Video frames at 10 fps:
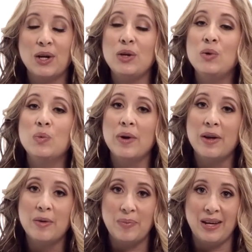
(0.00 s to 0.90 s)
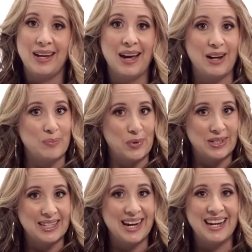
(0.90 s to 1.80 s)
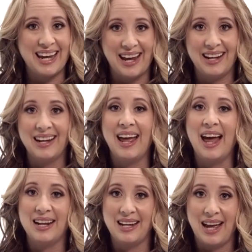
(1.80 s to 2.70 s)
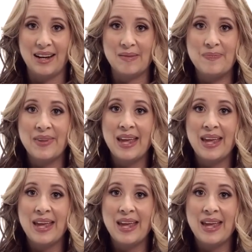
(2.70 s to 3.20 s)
You will be getting booked again and again.